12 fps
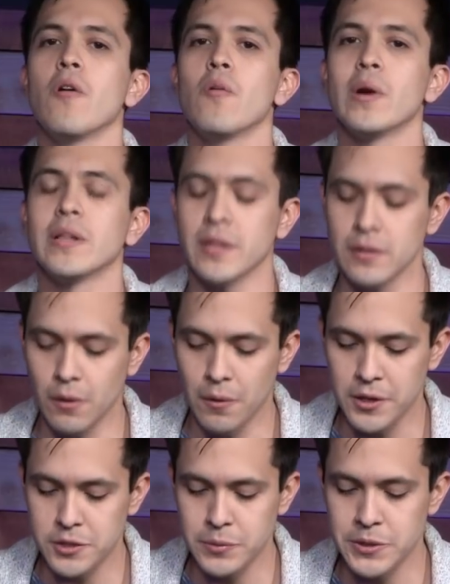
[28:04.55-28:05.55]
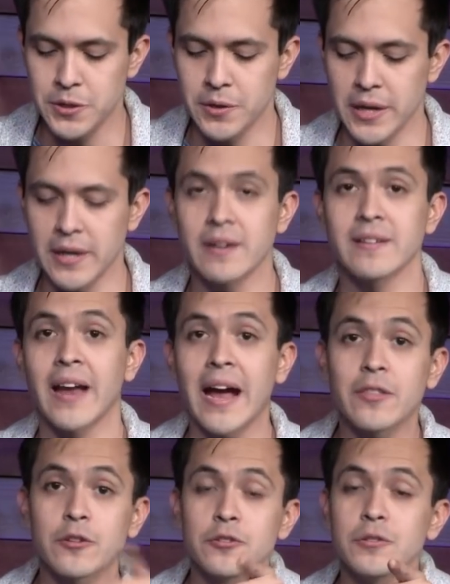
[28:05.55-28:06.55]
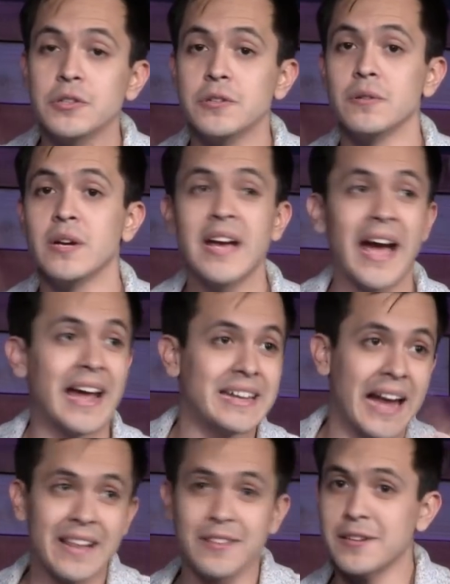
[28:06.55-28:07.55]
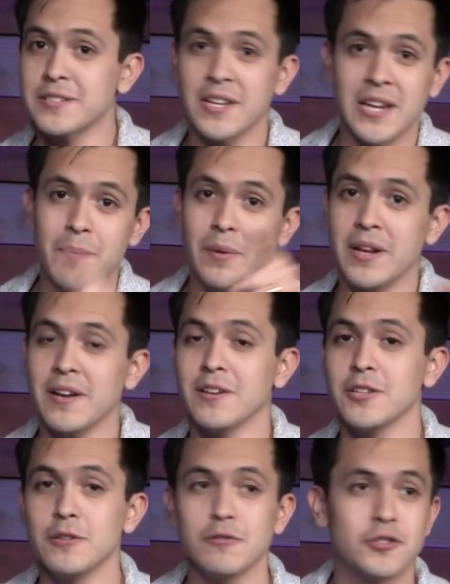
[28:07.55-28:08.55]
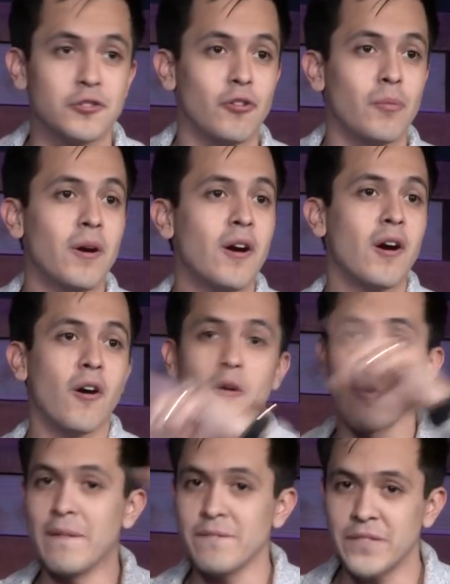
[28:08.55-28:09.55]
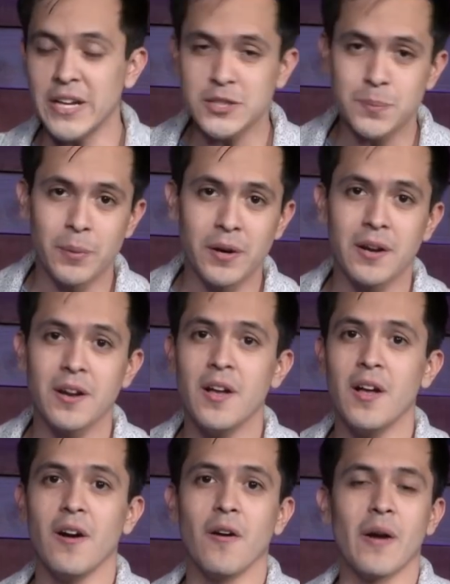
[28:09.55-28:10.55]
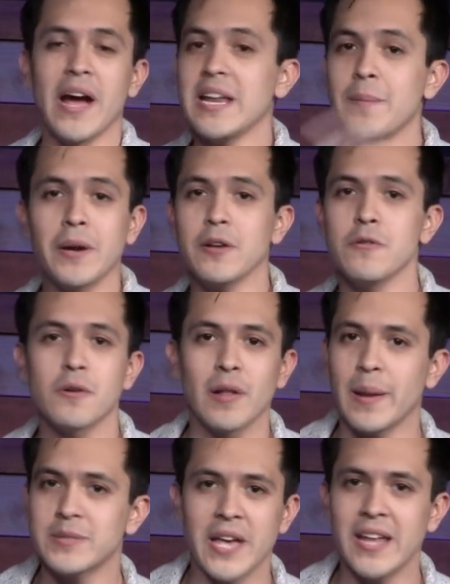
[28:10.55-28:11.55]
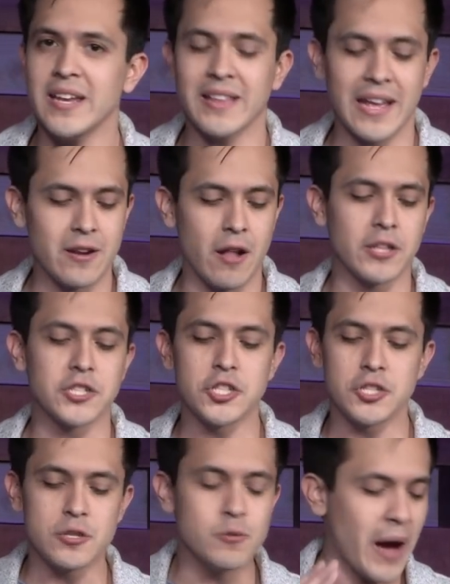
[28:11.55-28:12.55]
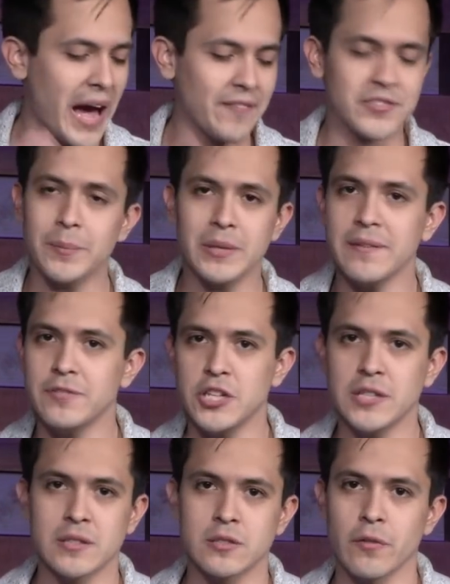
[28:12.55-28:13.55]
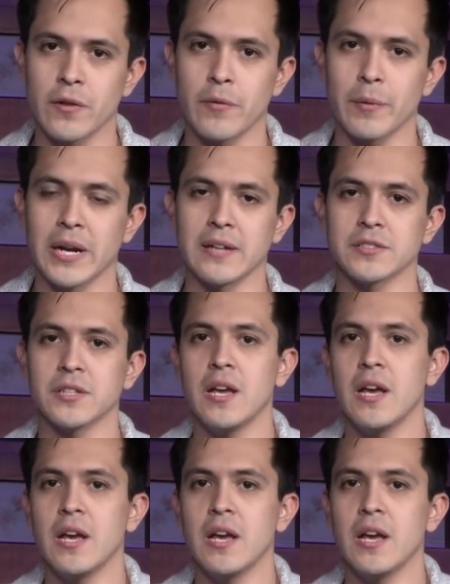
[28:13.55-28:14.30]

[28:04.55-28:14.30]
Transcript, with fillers: when the Lord is returning. Neither do you. And neither does anybody on YouTube or on Facebook or anybody who claims any of that knowledge. You have to believe Jesus over everyone else.